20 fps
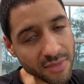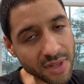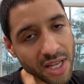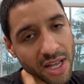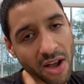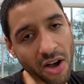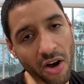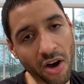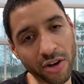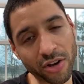
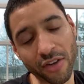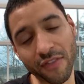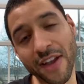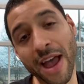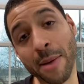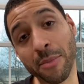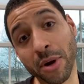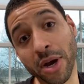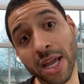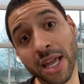on your
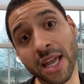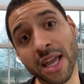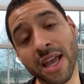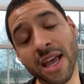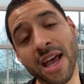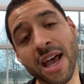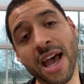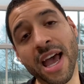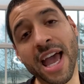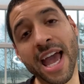fabric.
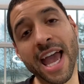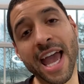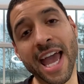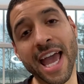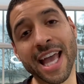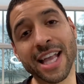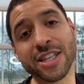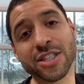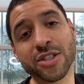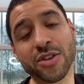
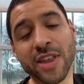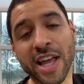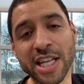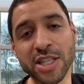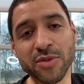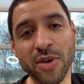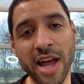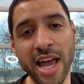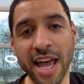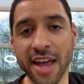And so that's
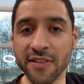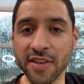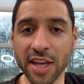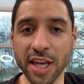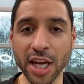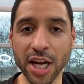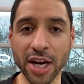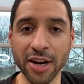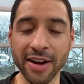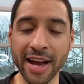what I have
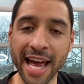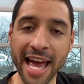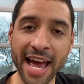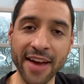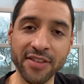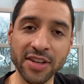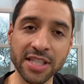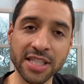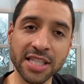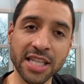here. I have
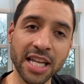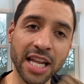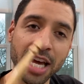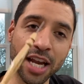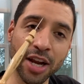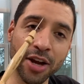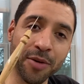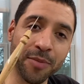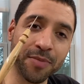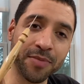a
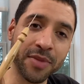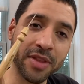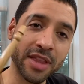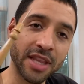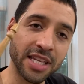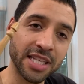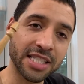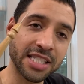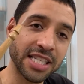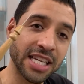stiletto.
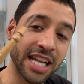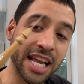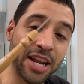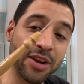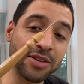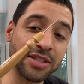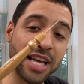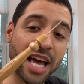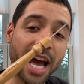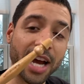This stiletto
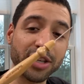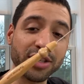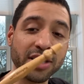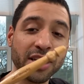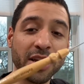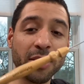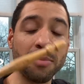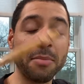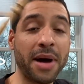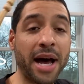is
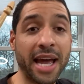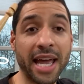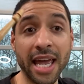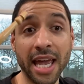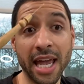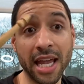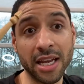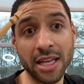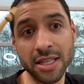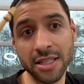actually by
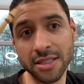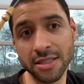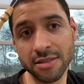Annie.